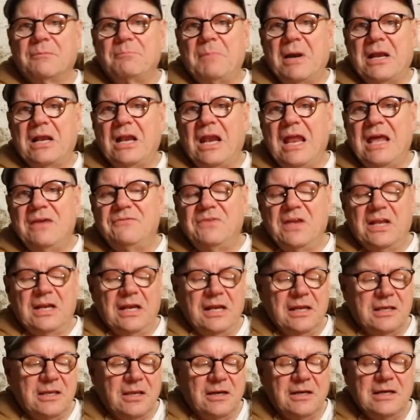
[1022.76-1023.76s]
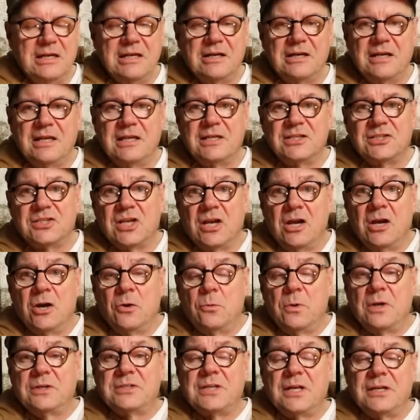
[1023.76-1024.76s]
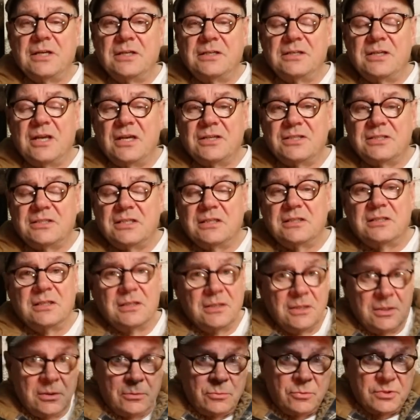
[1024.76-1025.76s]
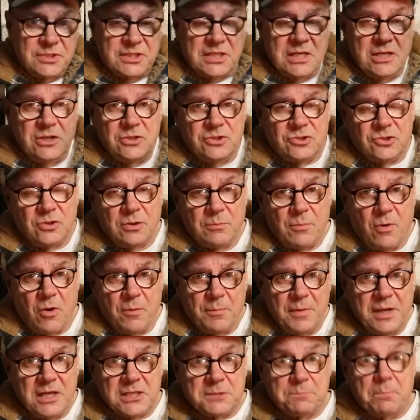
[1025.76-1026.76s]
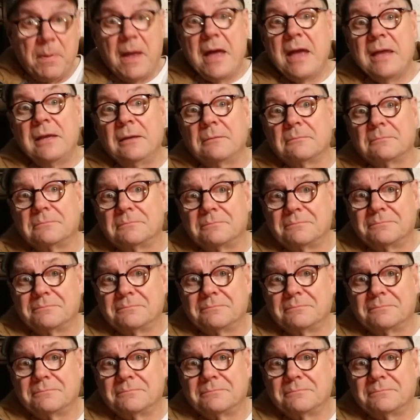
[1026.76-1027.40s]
McClivey clicker, here it is. We're done and dusted. We'll see you soon, Mop Mates. Bye.